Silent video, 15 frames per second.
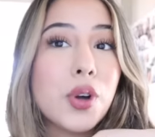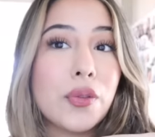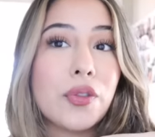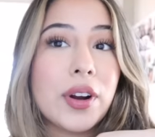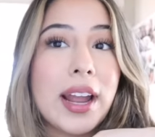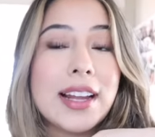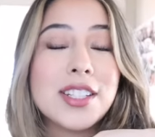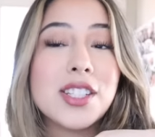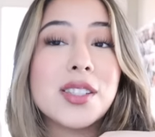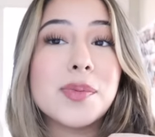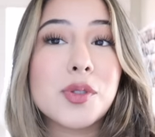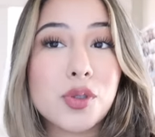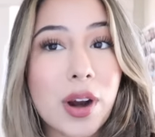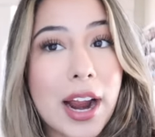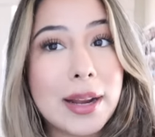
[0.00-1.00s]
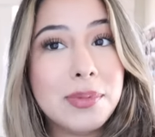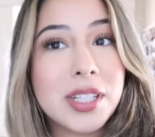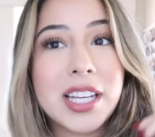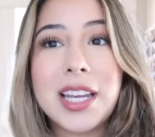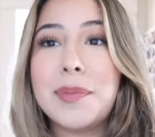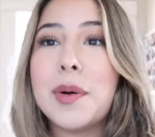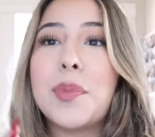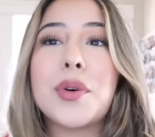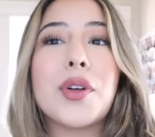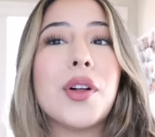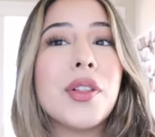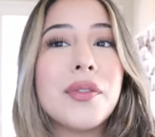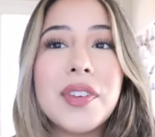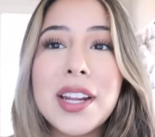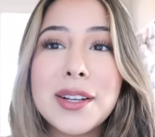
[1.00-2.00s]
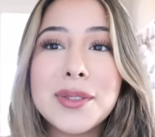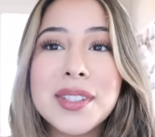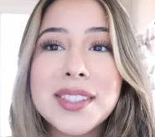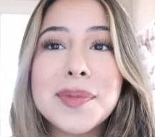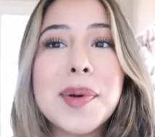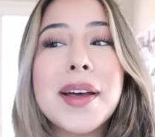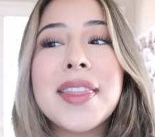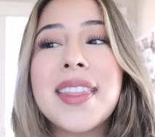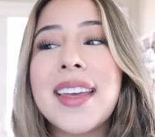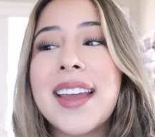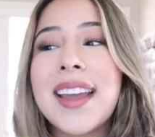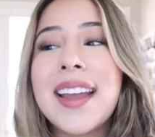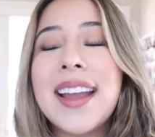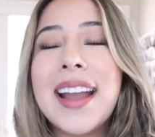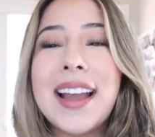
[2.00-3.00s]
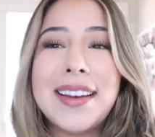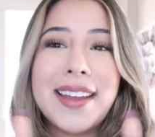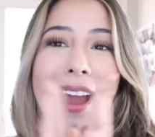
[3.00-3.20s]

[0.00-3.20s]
don't forget to subscribe to keep up with all the videos this month and